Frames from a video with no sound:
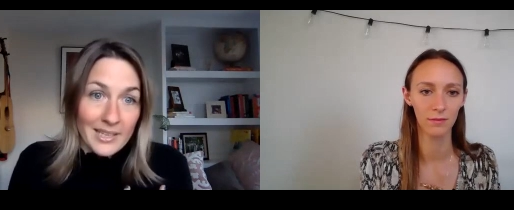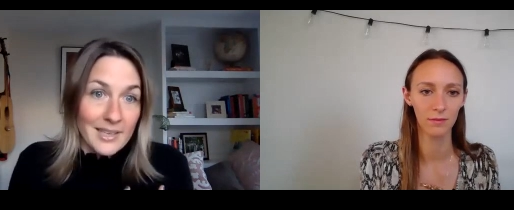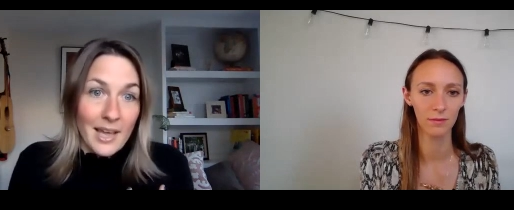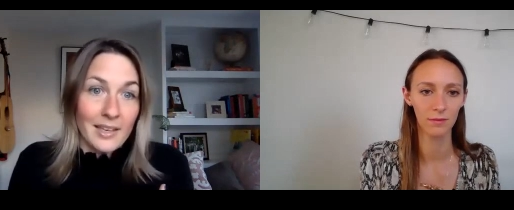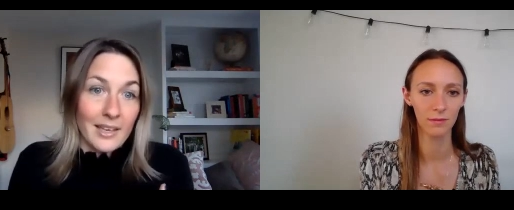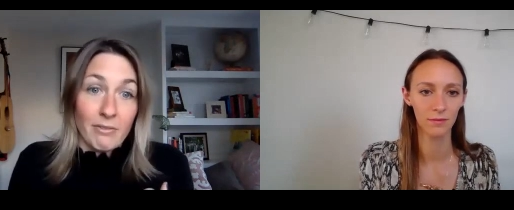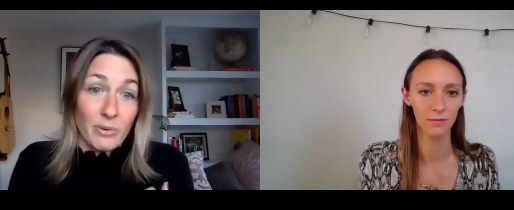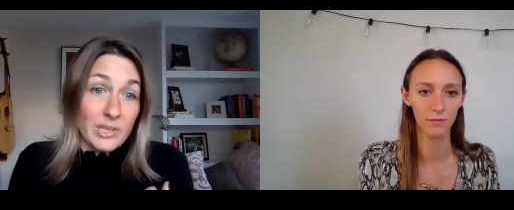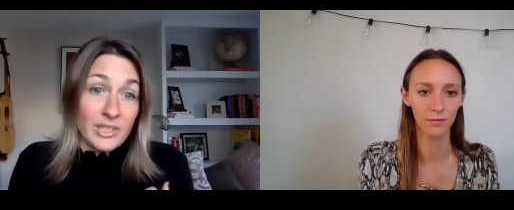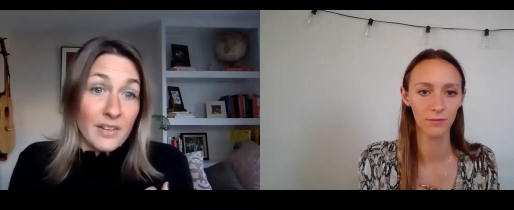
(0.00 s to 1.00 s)
Speaker 1: It's not like
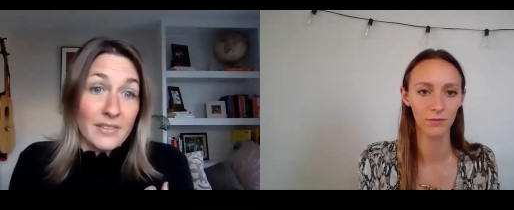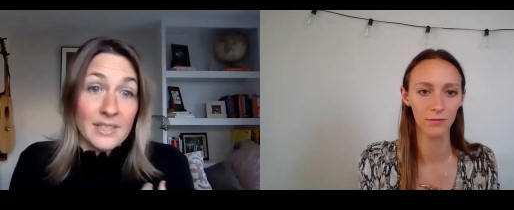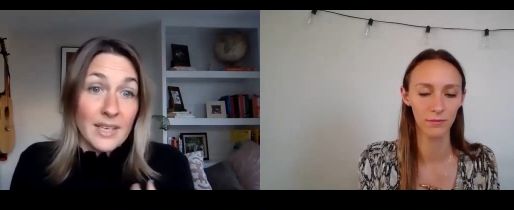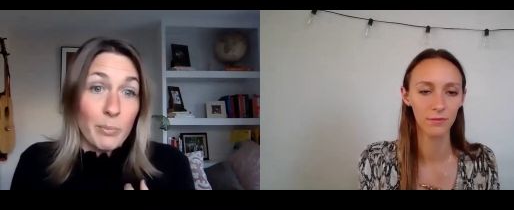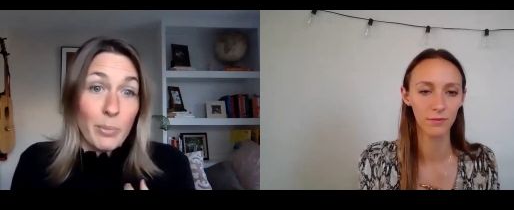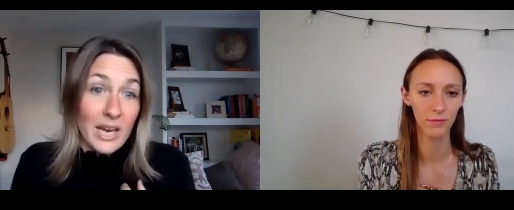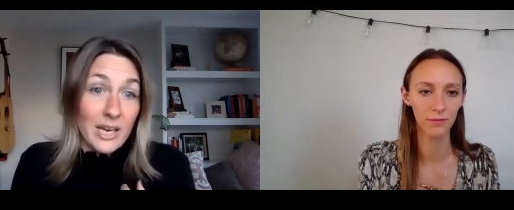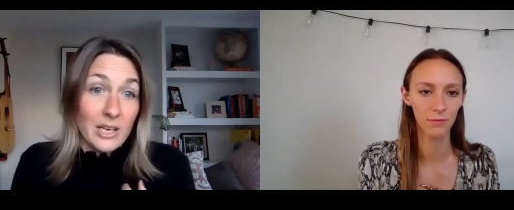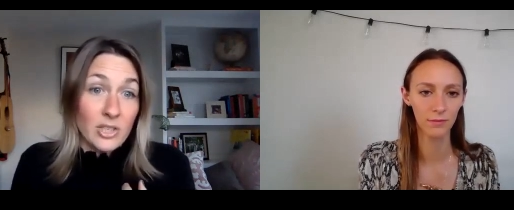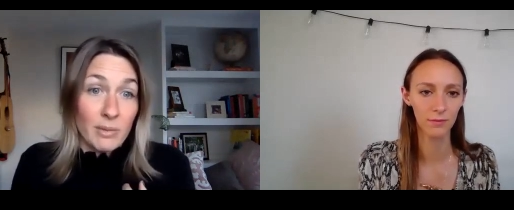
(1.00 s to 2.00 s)
everyone's on the same
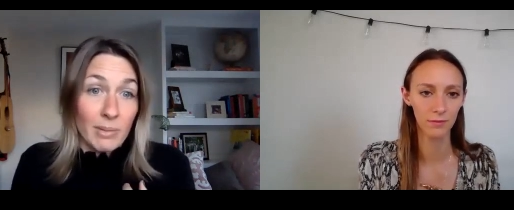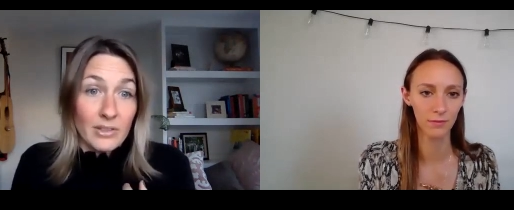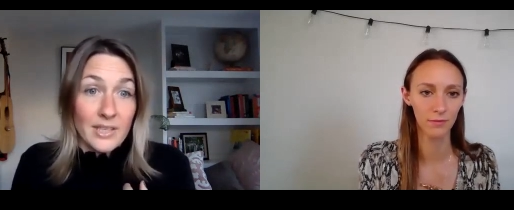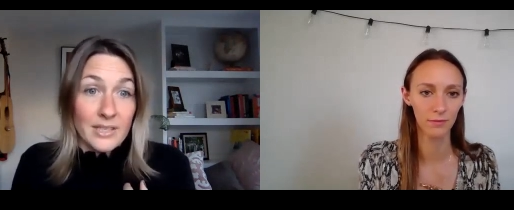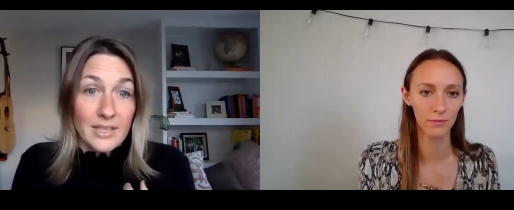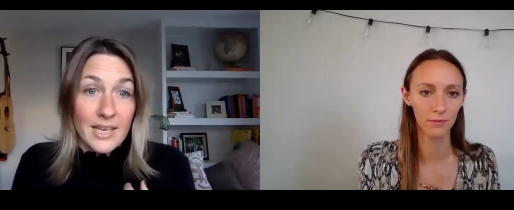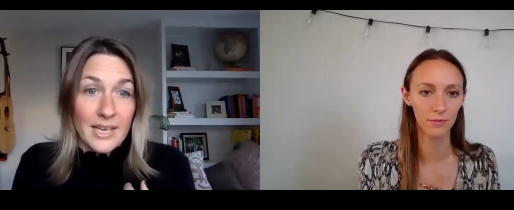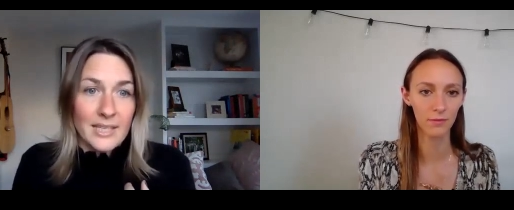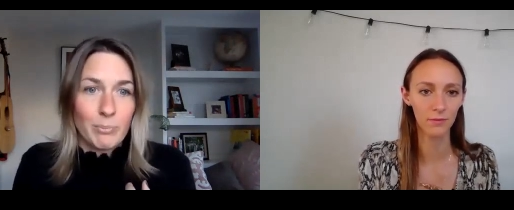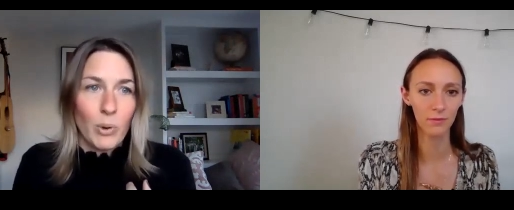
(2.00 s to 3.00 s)
page about these
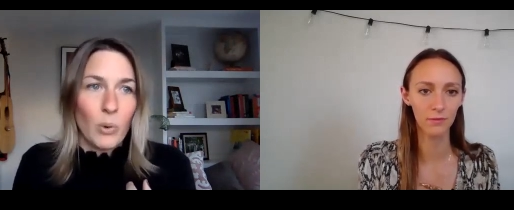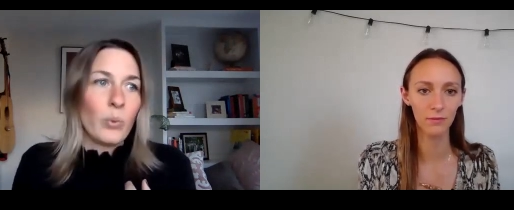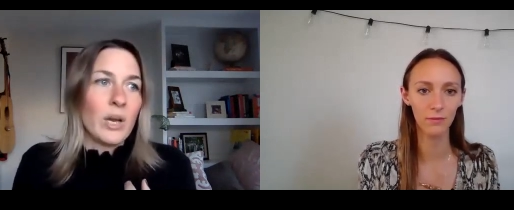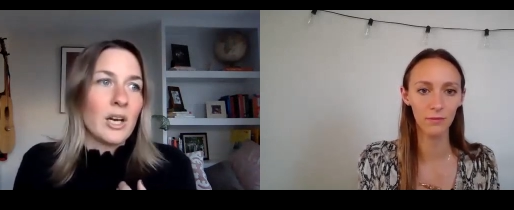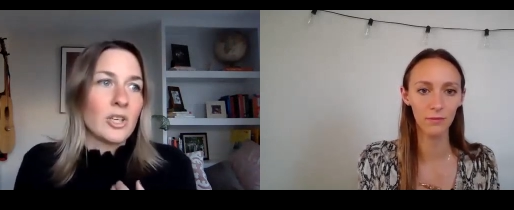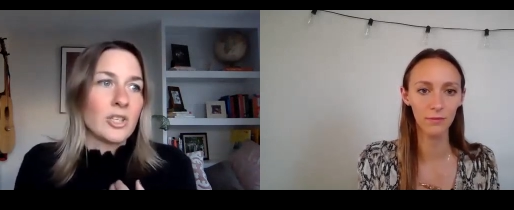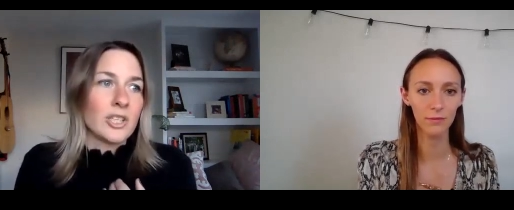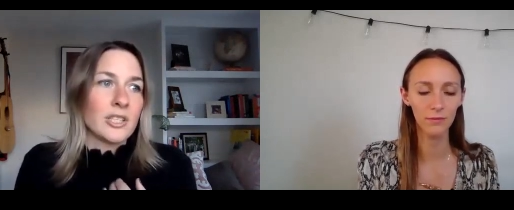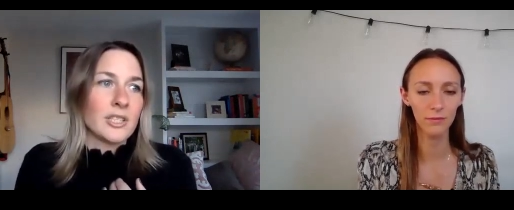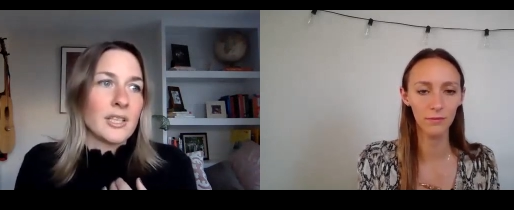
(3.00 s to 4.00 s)
things, but we are
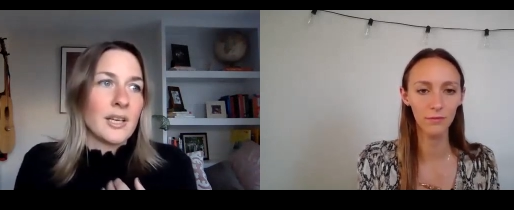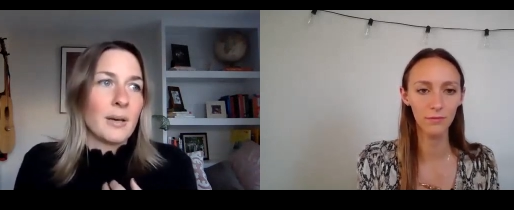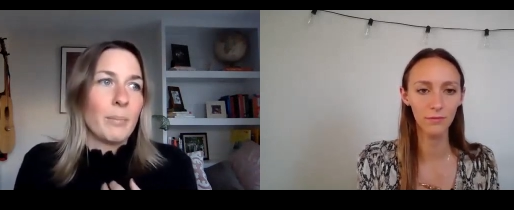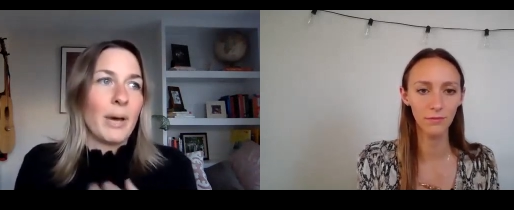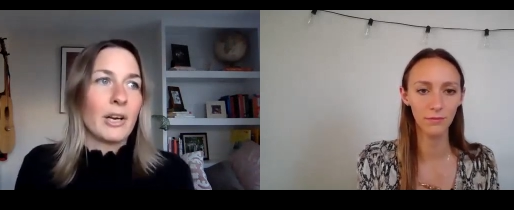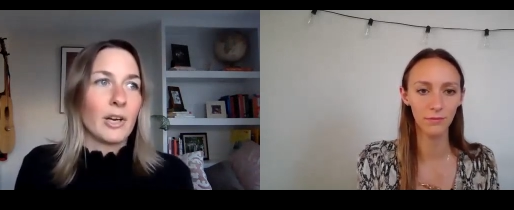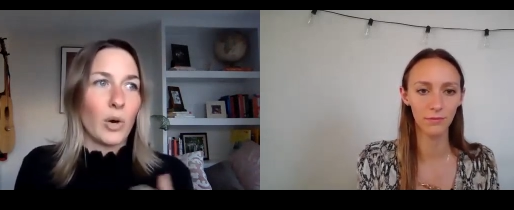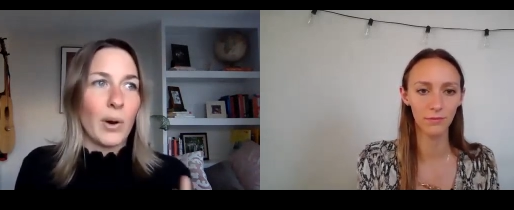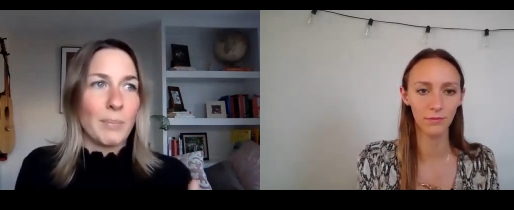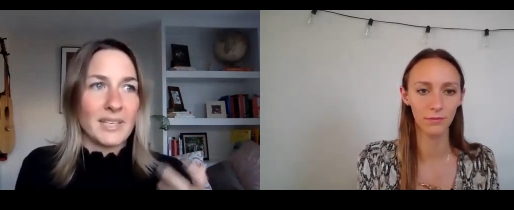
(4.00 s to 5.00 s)
just better
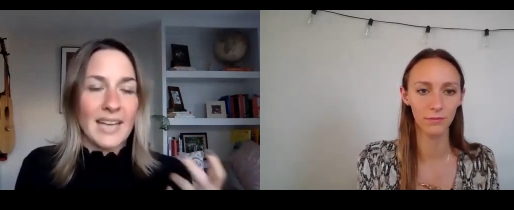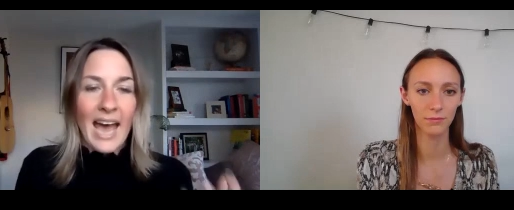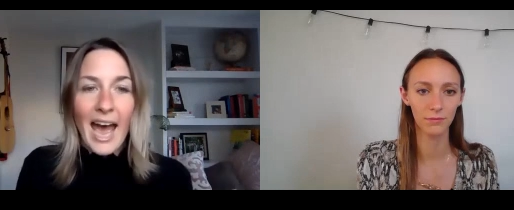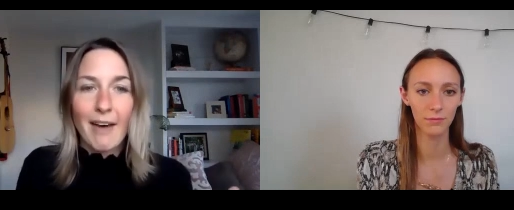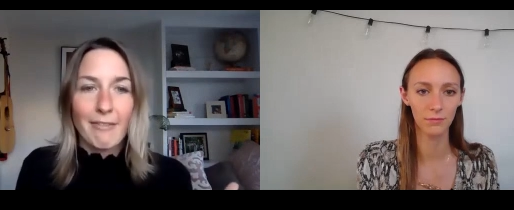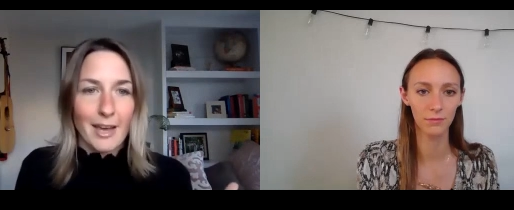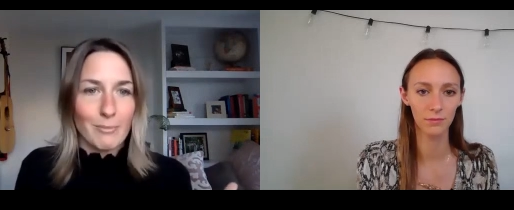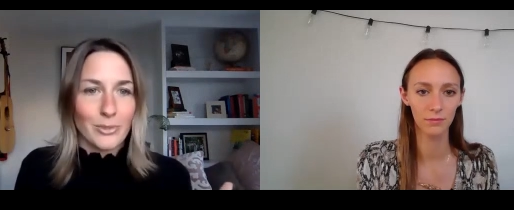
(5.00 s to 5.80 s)
equipped to have them.